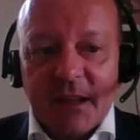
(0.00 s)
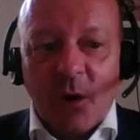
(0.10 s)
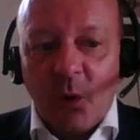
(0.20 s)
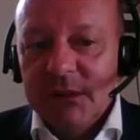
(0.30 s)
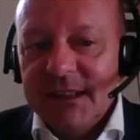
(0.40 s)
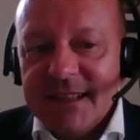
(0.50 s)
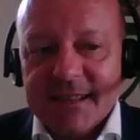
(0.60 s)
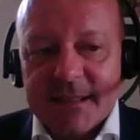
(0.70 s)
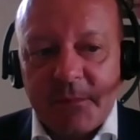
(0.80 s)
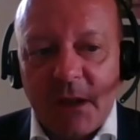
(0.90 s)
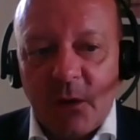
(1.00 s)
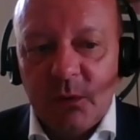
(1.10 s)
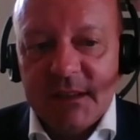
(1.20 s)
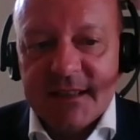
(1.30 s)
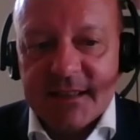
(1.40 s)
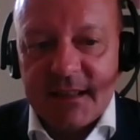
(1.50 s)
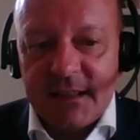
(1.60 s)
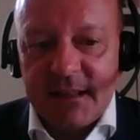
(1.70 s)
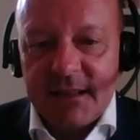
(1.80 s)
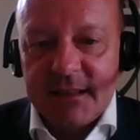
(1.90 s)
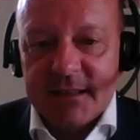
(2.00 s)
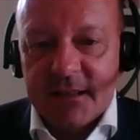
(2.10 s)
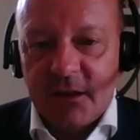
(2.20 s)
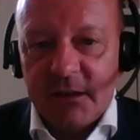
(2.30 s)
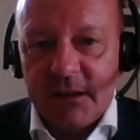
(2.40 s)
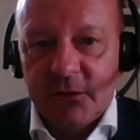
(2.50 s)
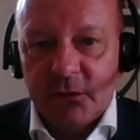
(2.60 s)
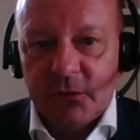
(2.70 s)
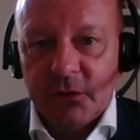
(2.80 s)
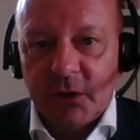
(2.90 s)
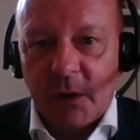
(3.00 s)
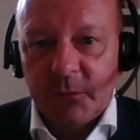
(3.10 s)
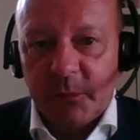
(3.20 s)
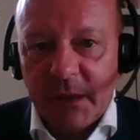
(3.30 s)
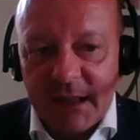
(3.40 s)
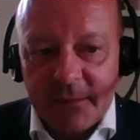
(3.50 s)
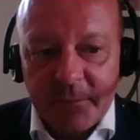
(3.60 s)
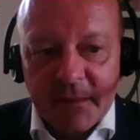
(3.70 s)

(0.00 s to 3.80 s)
All this is going to come to play.